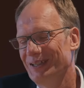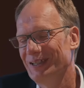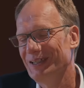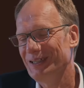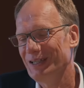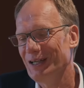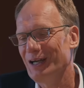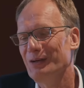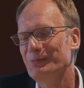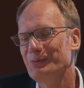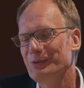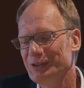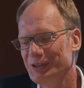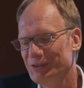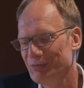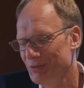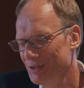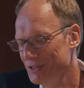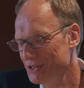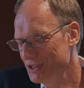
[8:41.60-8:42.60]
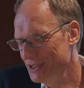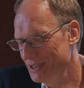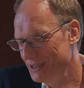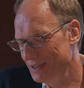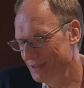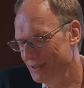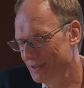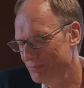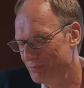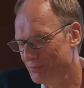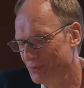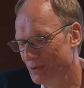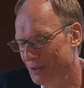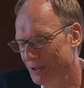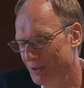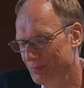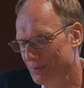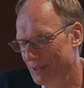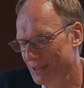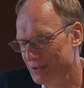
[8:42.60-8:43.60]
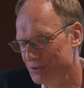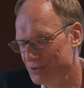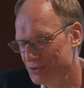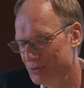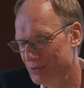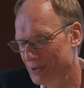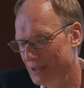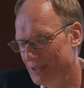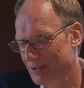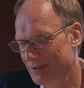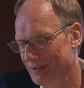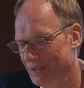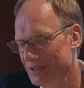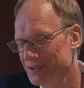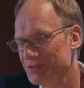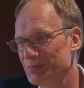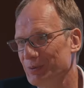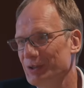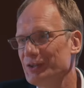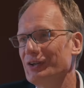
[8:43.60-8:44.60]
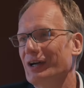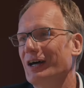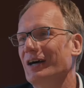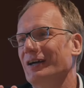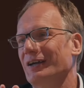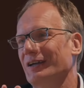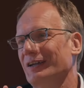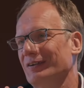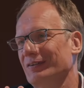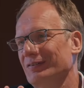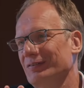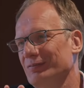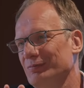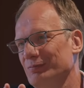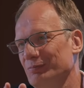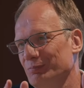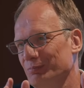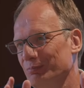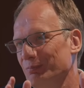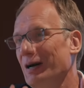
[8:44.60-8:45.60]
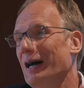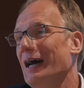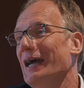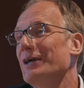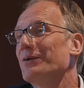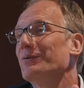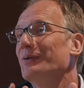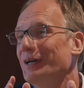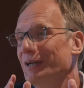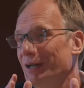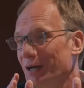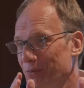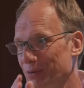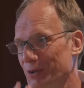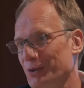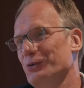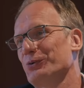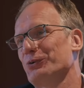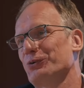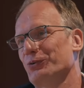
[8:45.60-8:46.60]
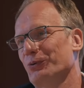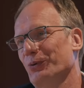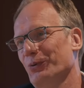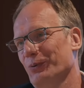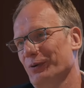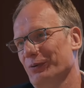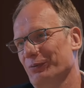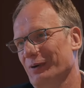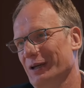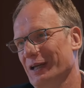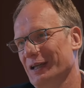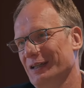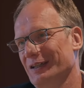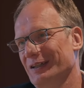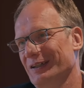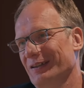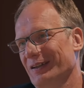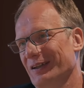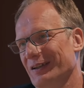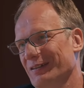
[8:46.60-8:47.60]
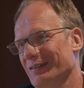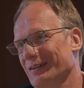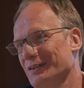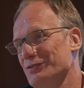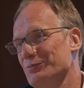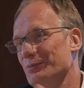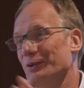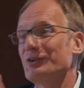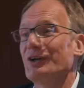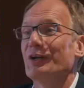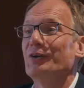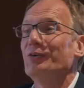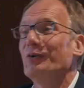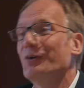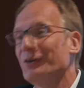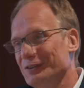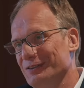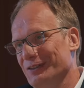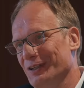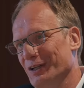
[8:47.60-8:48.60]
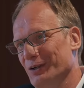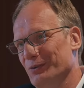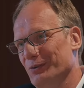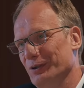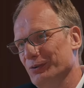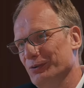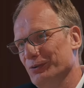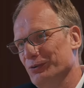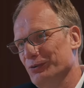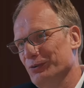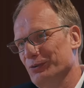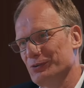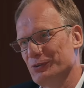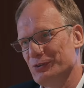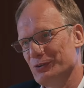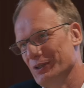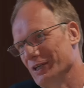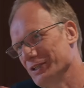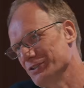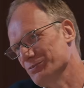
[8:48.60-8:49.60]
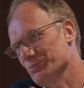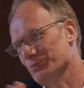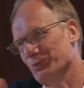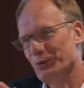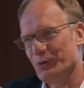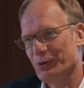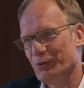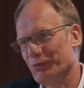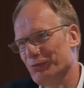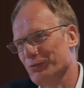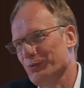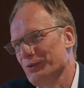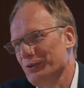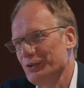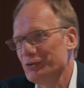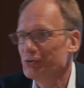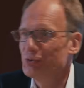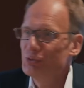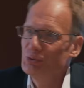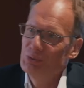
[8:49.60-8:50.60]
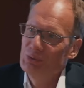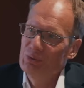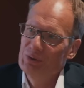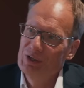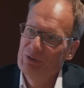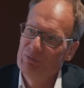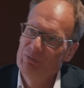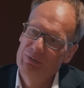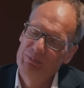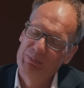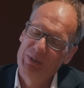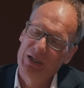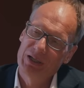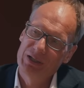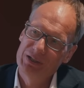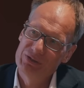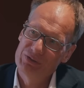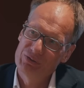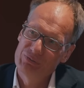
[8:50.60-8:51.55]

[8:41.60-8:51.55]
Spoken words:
Yeah, I would differentiate in the following way. So there are things which are in my or in our control, right? And there are things which are not in our control. So let's walk through the two different buckets.